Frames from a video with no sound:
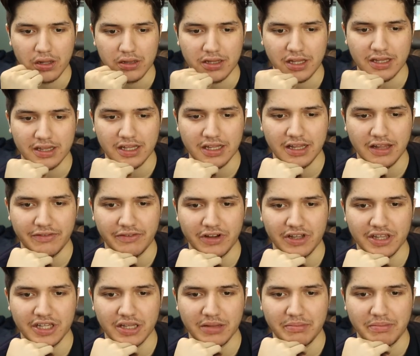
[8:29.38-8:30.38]
They deliver
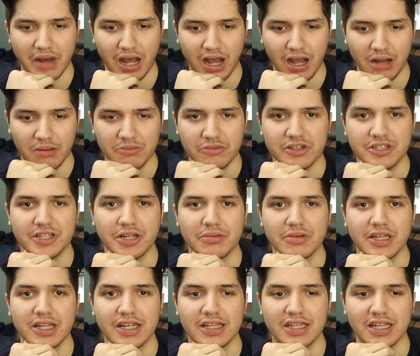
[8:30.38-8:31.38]
another bomb or
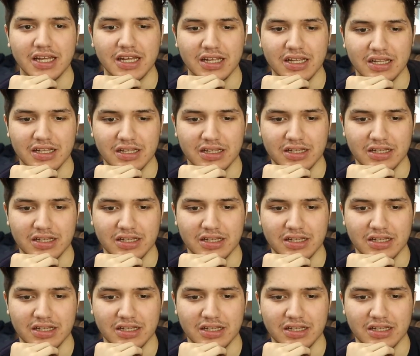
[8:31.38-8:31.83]
something like that?